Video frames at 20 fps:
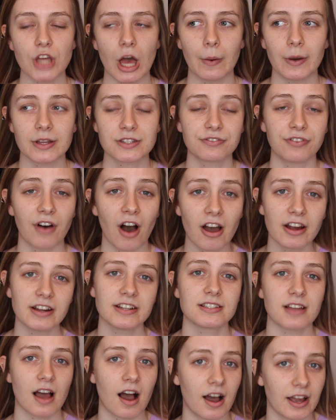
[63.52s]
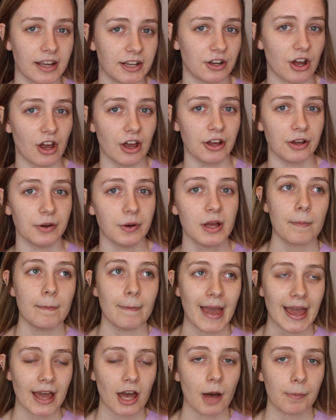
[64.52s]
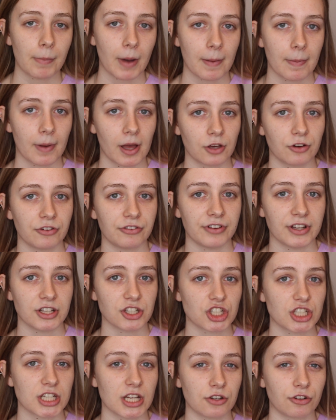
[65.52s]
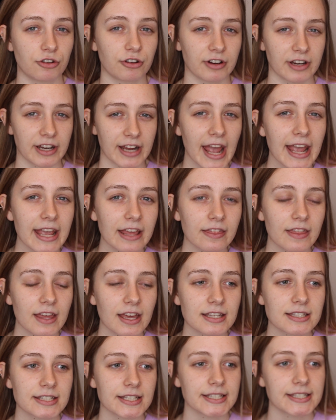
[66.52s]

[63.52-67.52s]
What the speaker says: So as far as I know, Makeup by Michael Finch did create this.